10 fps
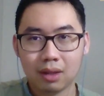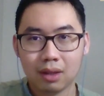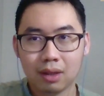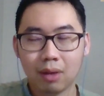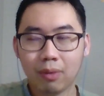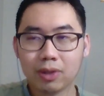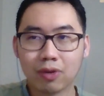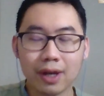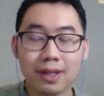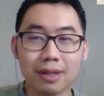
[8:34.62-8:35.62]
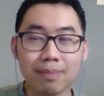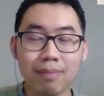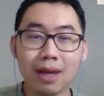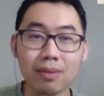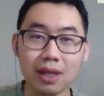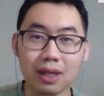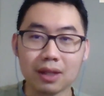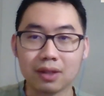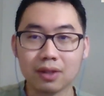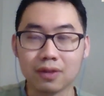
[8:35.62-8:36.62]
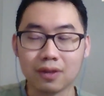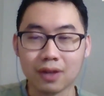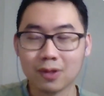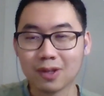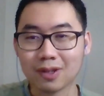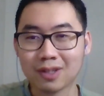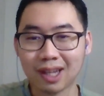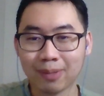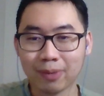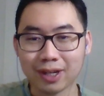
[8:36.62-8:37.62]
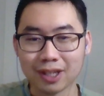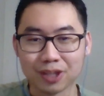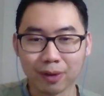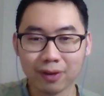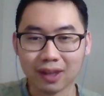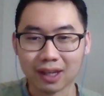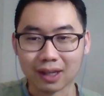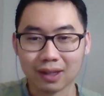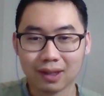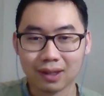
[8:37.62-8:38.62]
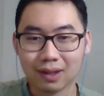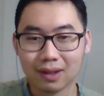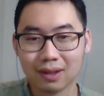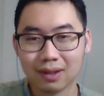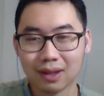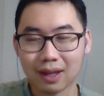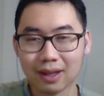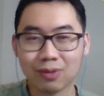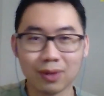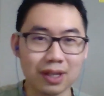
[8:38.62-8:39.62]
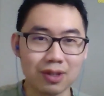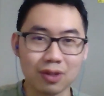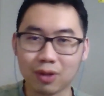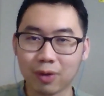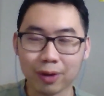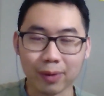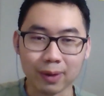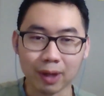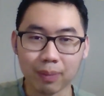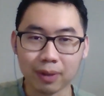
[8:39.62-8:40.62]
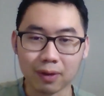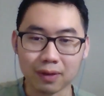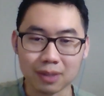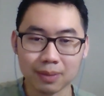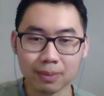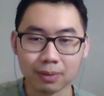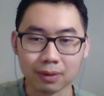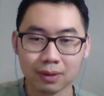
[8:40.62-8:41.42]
You know what's crazy? Maybe he just doesn't celebrate his birthday. And that's why he's just going around helping all these people.